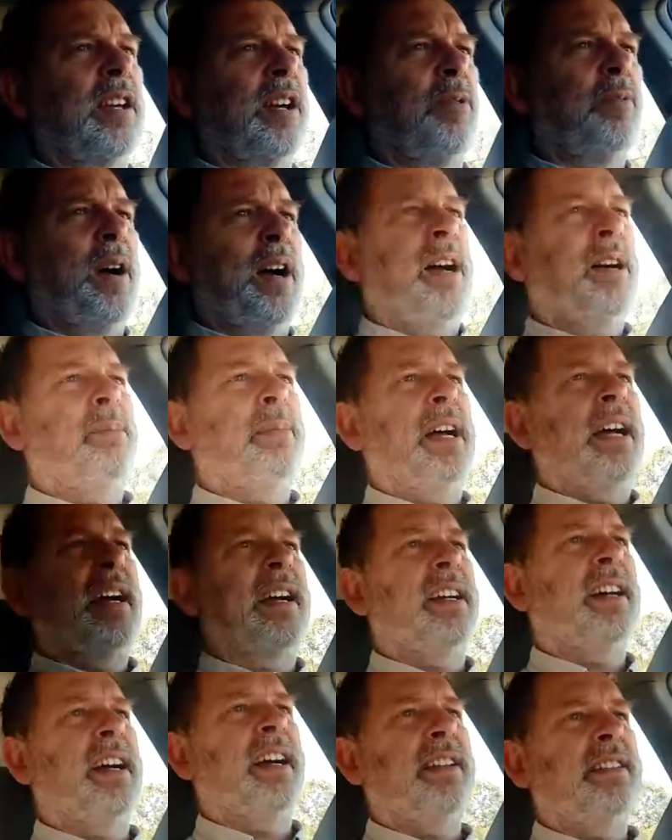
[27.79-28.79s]
A while
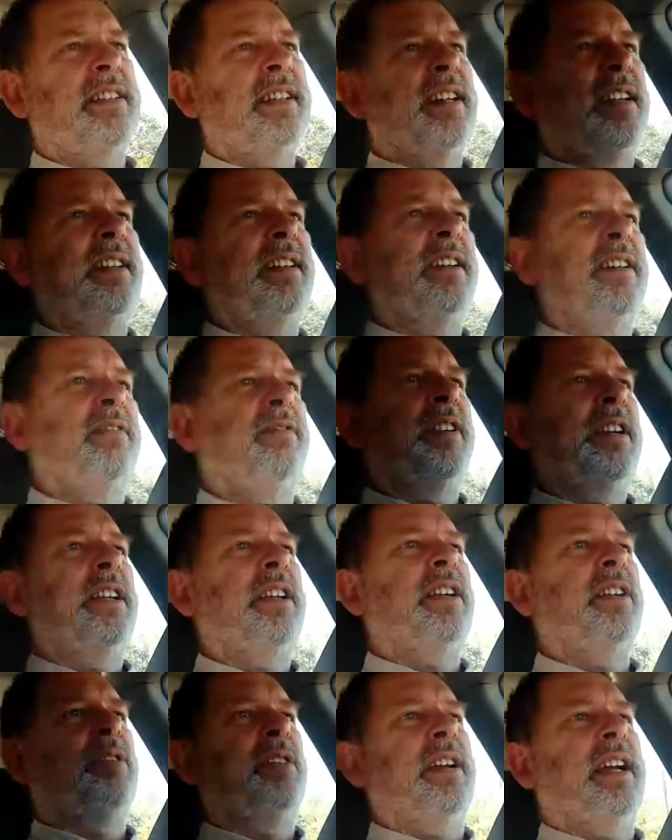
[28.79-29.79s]
back, I had done a
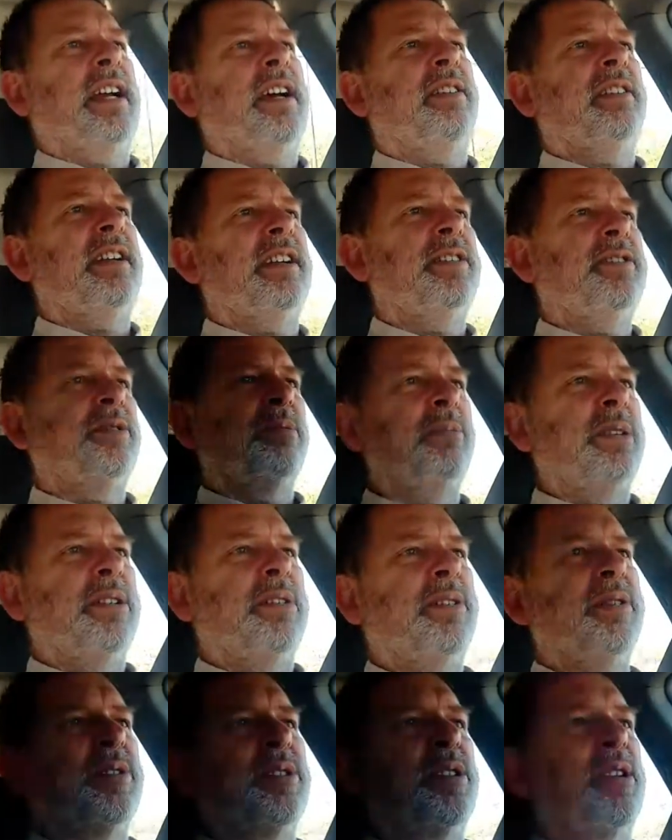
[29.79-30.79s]
video on how to get your
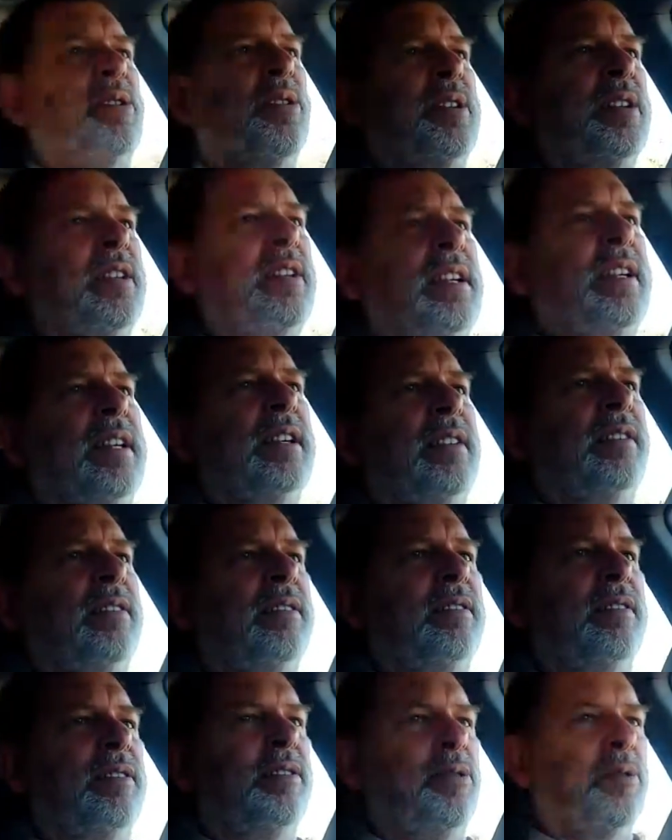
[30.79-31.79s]
business started in
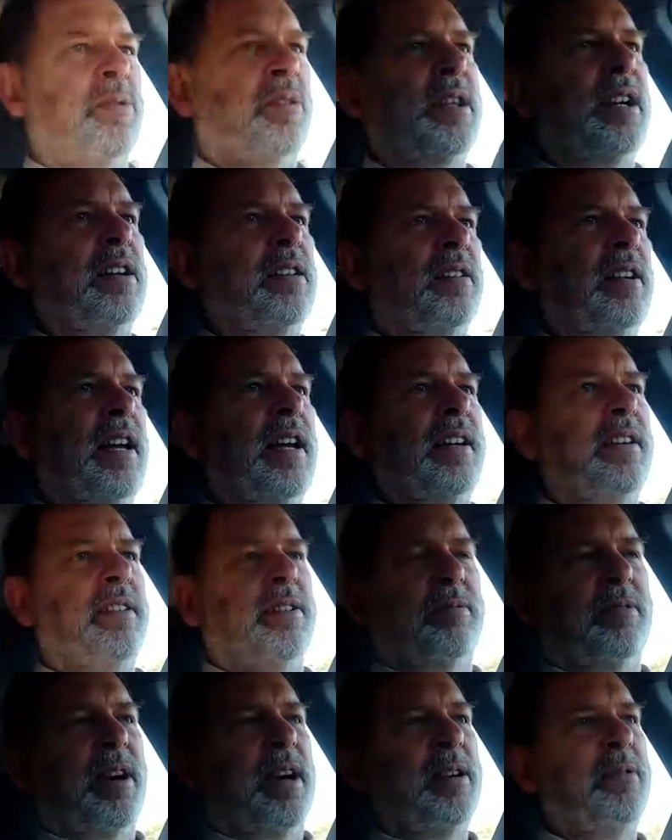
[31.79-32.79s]
North Carolina
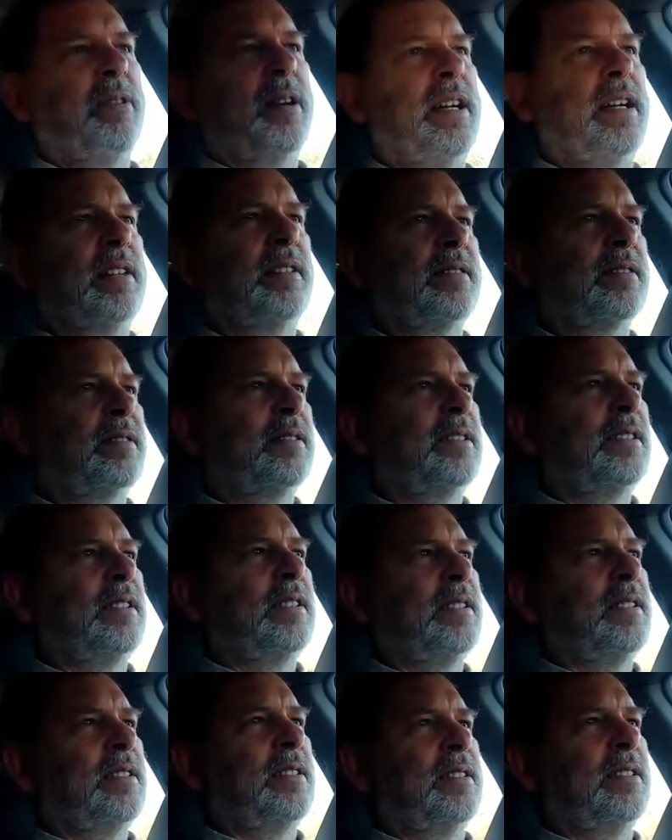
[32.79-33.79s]
the right way,
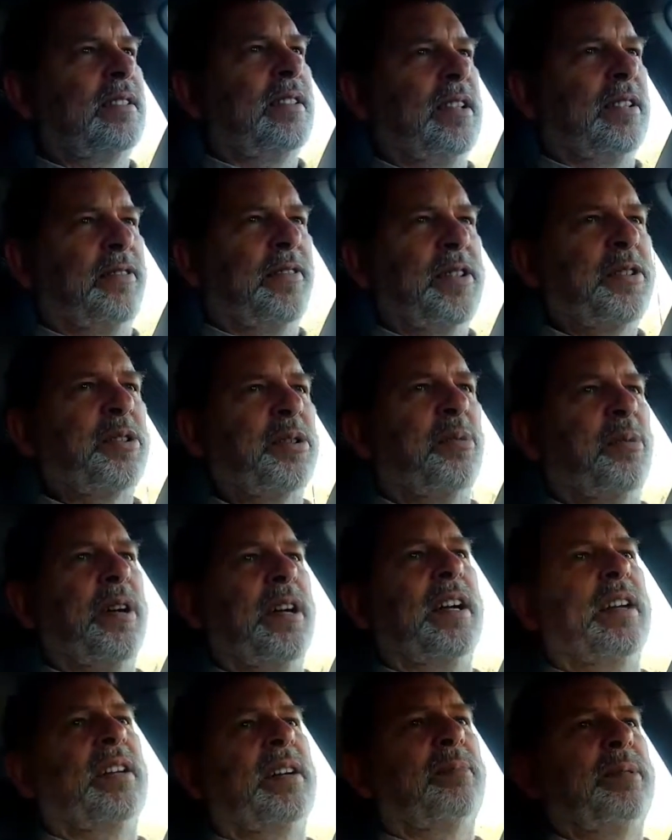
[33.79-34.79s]
the official
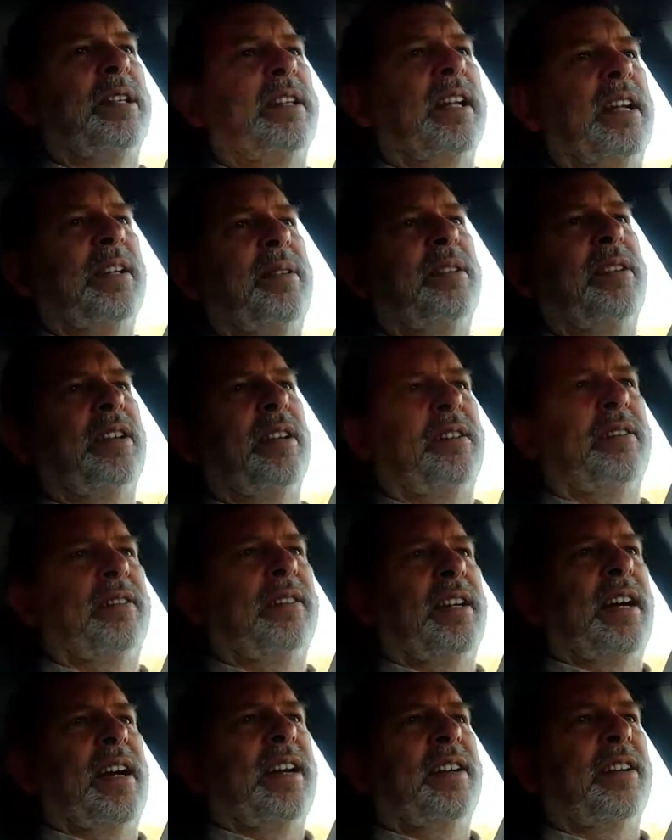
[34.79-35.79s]
way. I mean,
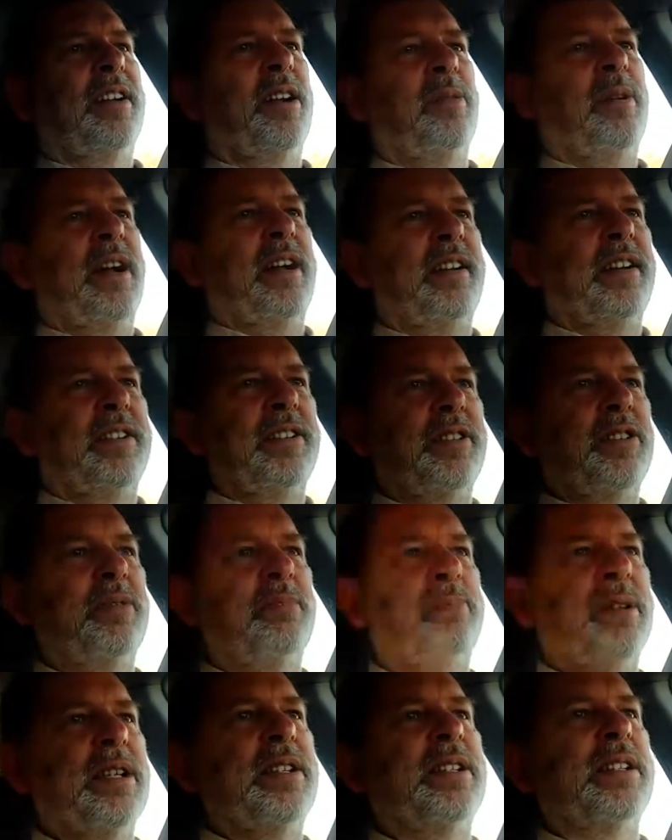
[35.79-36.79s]
I could go out and
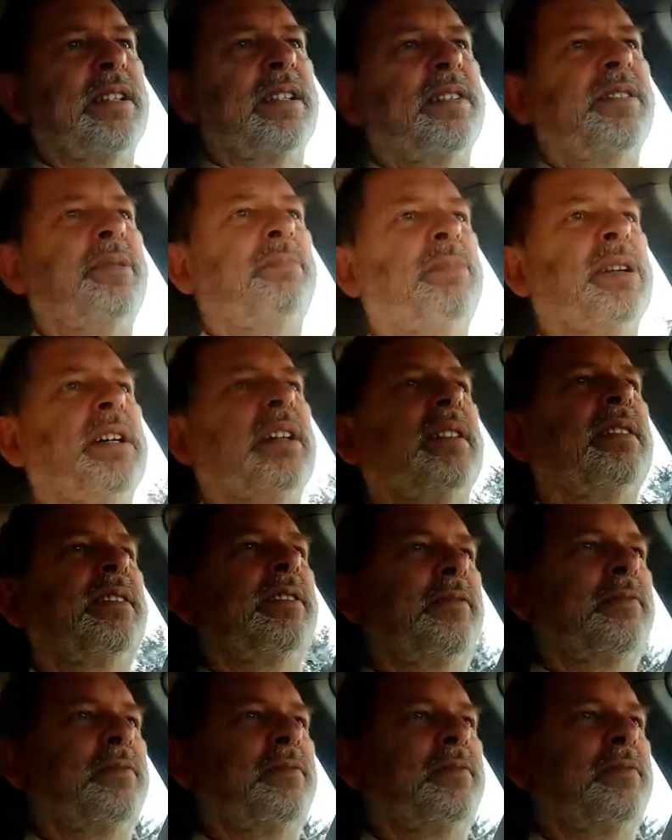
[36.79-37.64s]
do business, but